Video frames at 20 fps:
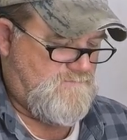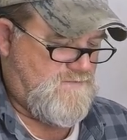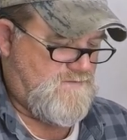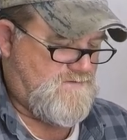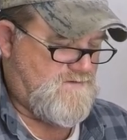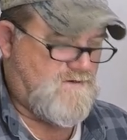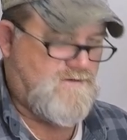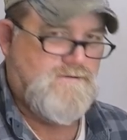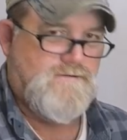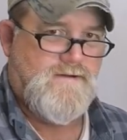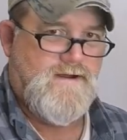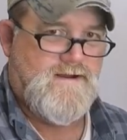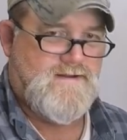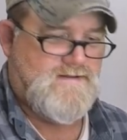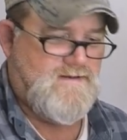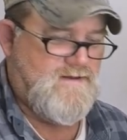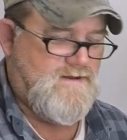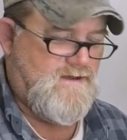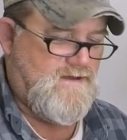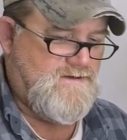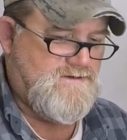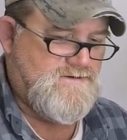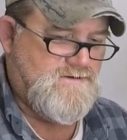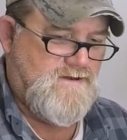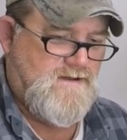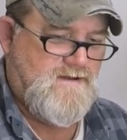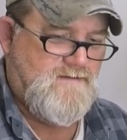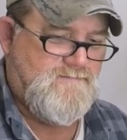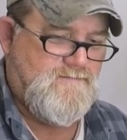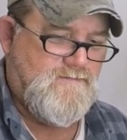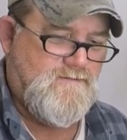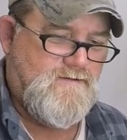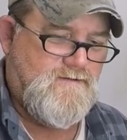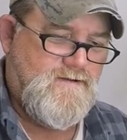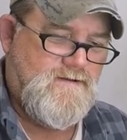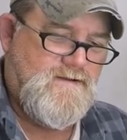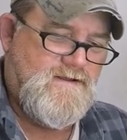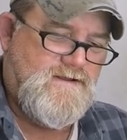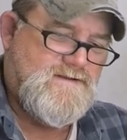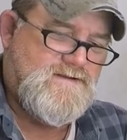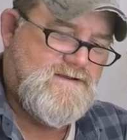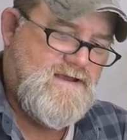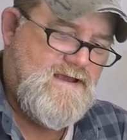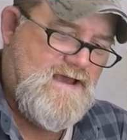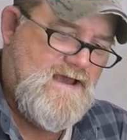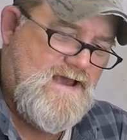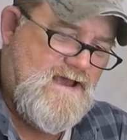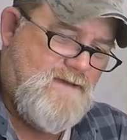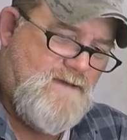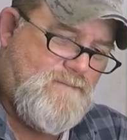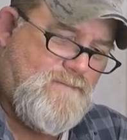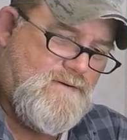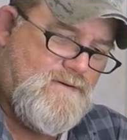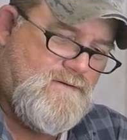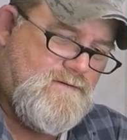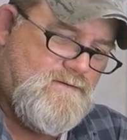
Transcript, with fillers: Put the correct nut driver on this cap.